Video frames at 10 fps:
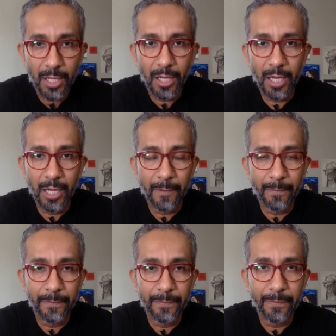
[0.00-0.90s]

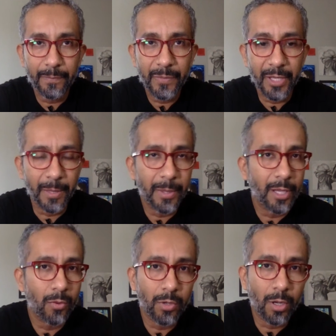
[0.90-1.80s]
Then
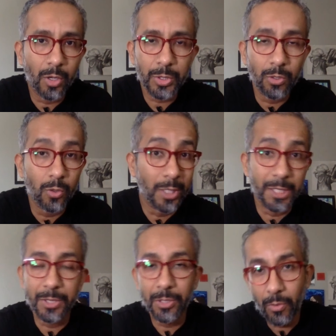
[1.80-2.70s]
they would also
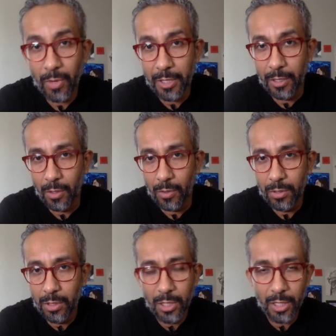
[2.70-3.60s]
listen to the radio.
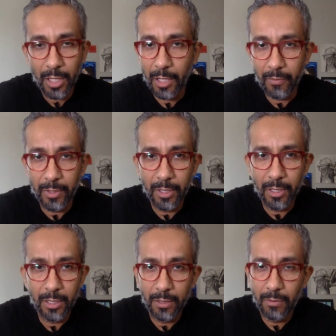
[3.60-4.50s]

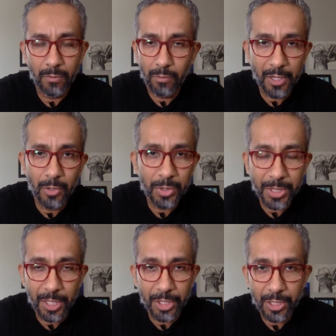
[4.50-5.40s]
Every radio
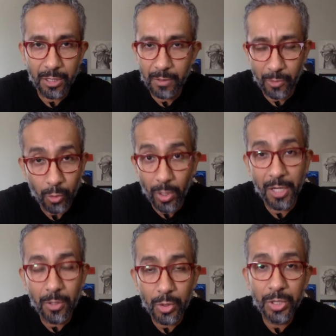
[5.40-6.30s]
station,
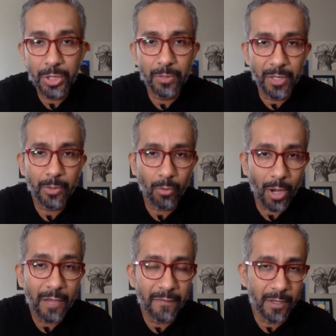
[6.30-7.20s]
radios used to be
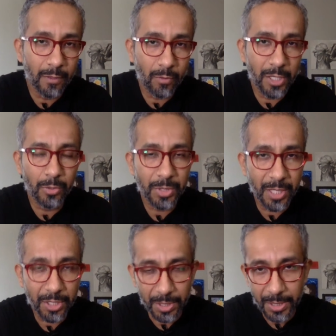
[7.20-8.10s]
thriving radio
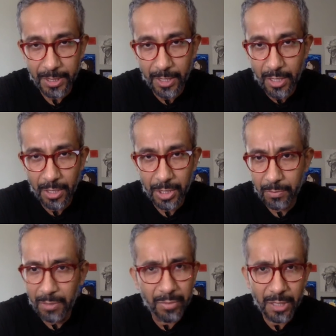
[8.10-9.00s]
stations. It used to
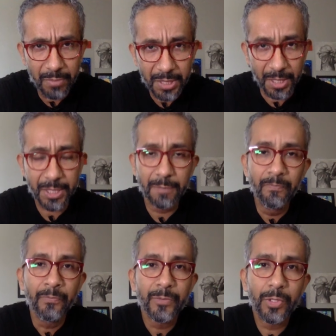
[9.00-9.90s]
be big business.
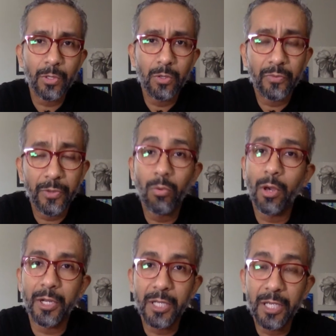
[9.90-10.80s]
So if you
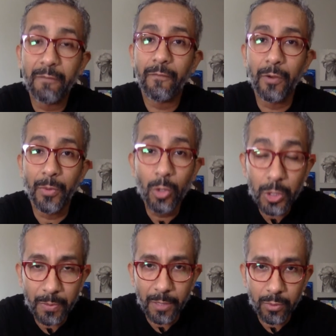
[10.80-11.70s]
wanted to get in front of
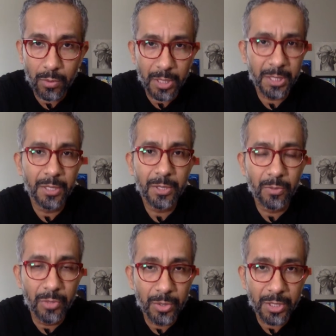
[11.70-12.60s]
those people listening
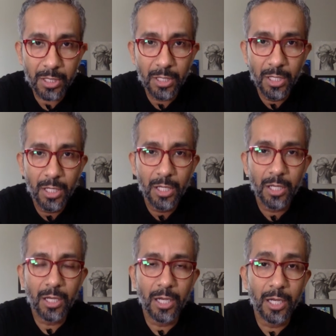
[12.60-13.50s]
to music,
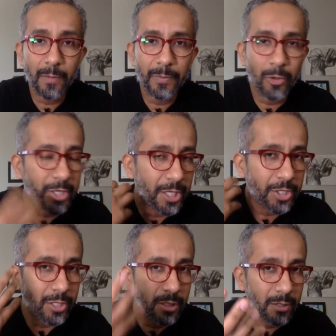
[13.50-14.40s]
their
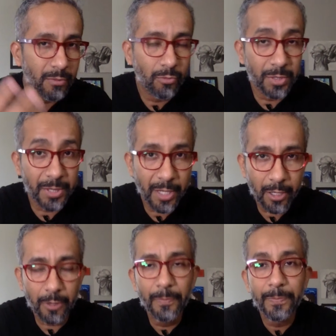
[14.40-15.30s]
attention was
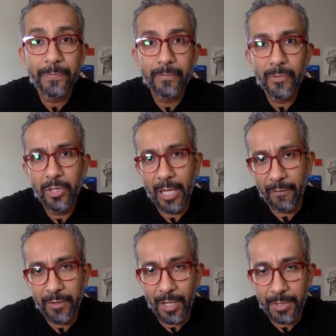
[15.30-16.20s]
there. You could
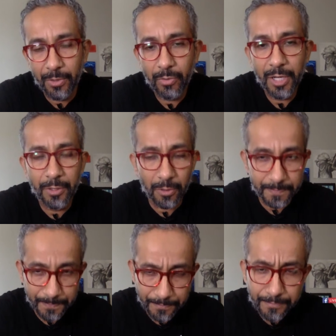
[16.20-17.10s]
advertise on the radio.
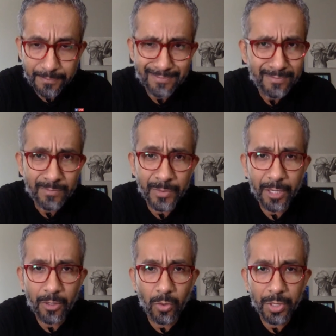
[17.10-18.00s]

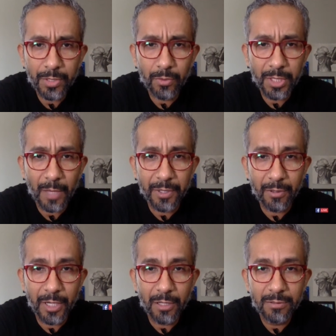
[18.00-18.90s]
Then, of course, what's
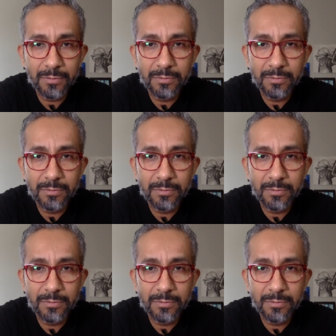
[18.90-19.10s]
happening right now?